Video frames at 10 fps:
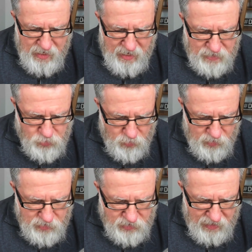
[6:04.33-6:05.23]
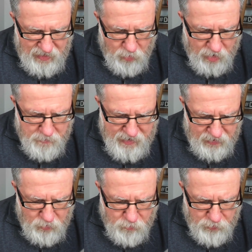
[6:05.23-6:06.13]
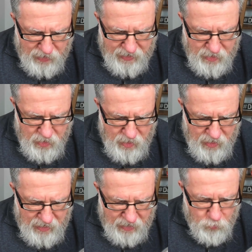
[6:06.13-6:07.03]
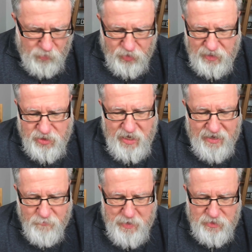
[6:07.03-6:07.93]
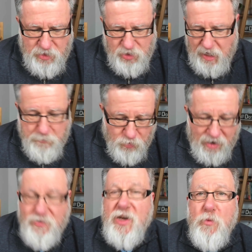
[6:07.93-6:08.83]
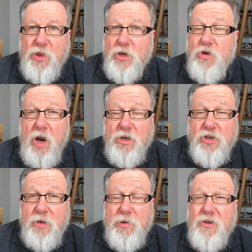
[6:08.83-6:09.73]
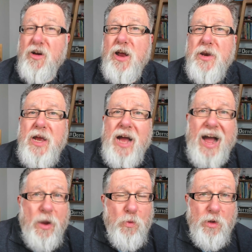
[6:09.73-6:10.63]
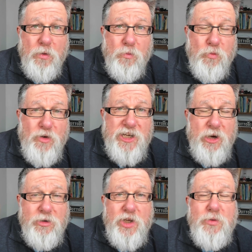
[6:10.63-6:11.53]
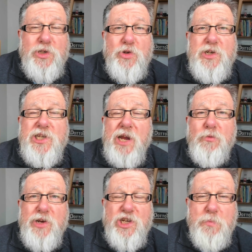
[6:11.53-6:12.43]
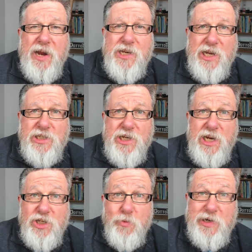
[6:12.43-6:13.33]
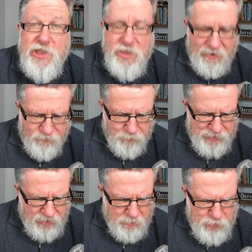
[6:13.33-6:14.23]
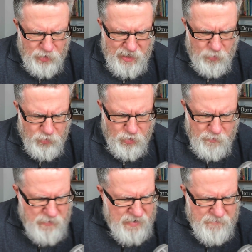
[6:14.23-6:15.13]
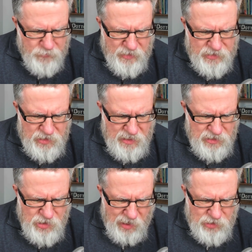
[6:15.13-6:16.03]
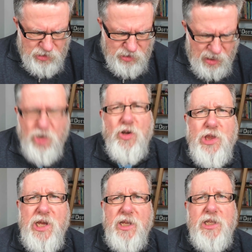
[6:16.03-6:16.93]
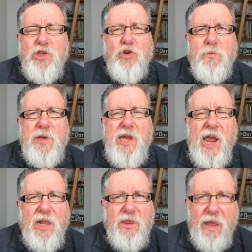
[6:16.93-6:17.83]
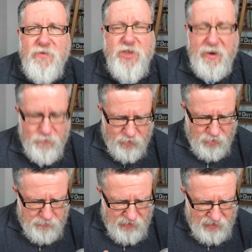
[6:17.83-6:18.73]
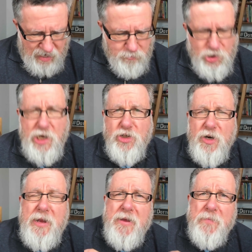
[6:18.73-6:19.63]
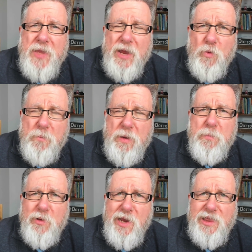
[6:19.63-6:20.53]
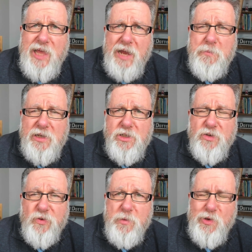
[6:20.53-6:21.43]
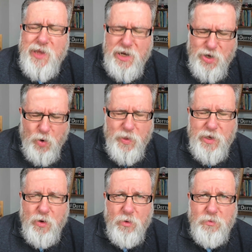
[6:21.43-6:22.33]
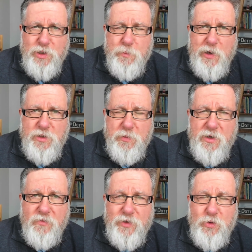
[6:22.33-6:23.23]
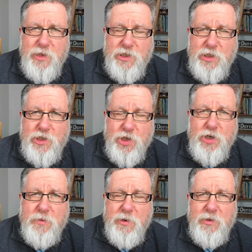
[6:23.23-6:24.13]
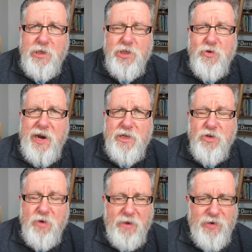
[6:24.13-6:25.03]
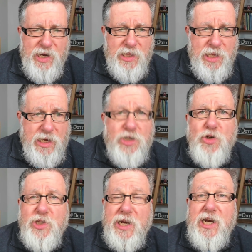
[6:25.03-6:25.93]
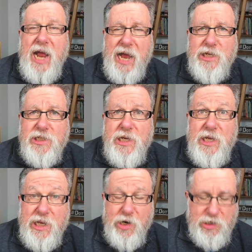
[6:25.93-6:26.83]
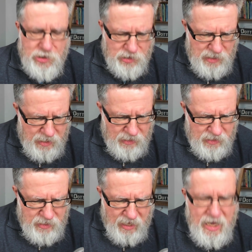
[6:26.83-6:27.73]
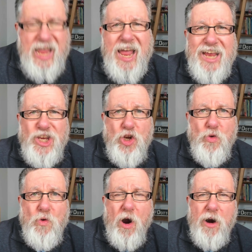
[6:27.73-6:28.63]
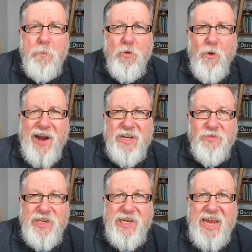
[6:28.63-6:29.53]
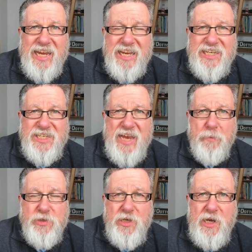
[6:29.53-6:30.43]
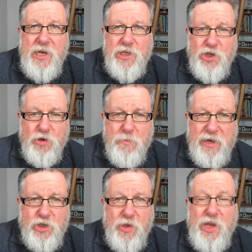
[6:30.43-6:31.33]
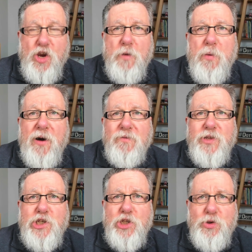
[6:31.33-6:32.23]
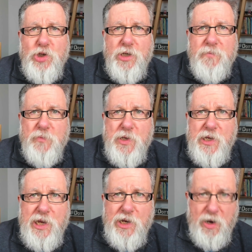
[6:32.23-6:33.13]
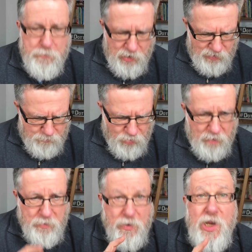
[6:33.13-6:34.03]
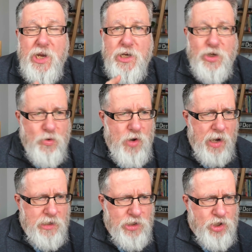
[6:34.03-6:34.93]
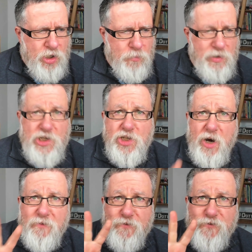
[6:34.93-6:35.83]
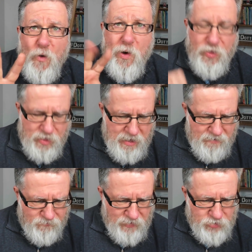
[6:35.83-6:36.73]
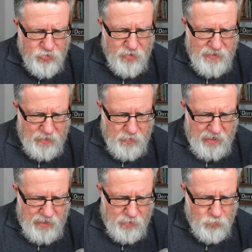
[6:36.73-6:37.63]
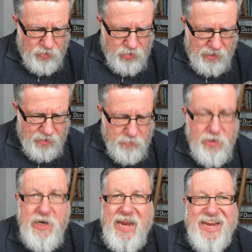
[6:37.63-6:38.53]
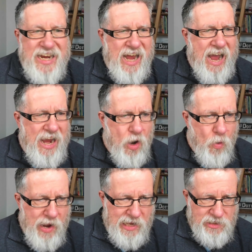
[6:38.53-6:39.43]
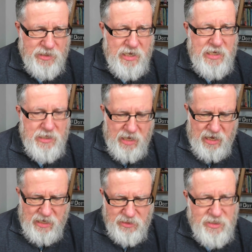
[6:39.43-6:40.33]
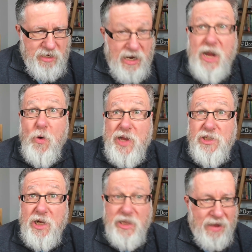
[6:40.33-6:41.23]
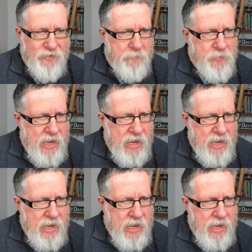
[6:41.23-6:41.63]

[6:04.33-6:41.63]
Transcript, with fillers: And so you can say automatically reply uh, with this kind of message. I'm driving with the do not disturb turn on. I will reach out to you as soon as I reach my destination when it's safe for me to communicate with you. This is not just a good thing, this could be a lifesaver, it could be a game changer. And when people get that message from you, they know that you're a responsible individual that's concerned about distracted driving and the issues that it has in our society today. And you are proactively taking steps to make sure that you're part of the solution and not part of the problem. Do not disturb, which is our fourth feature that uh, we're talking about today in iOS uh, iOS 11.